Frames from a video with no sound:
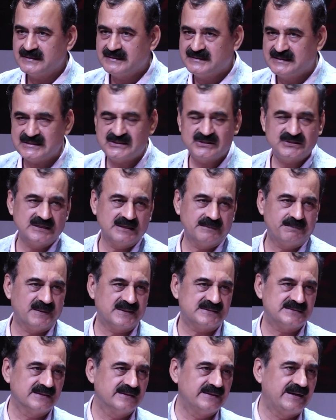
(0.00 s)
Because the
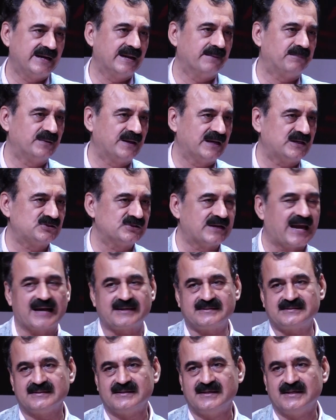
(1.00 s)
Digital Personal Data
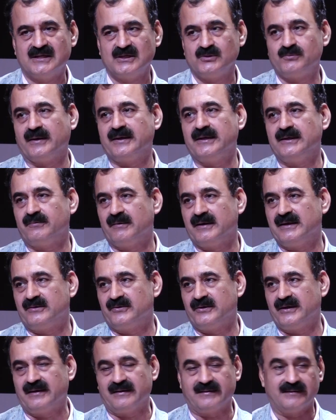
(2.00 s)
Protection Act
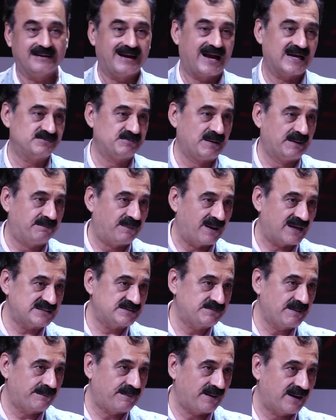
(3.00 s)
2023
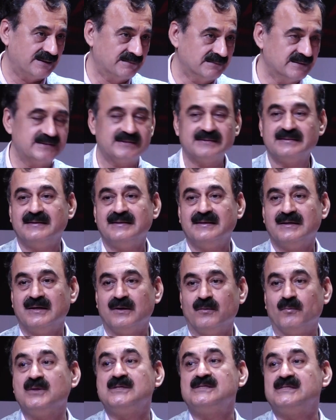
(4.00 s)
has been passed by
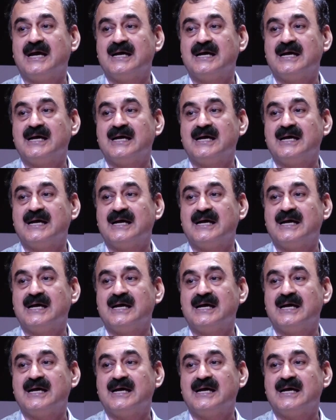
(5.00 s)
Parliament,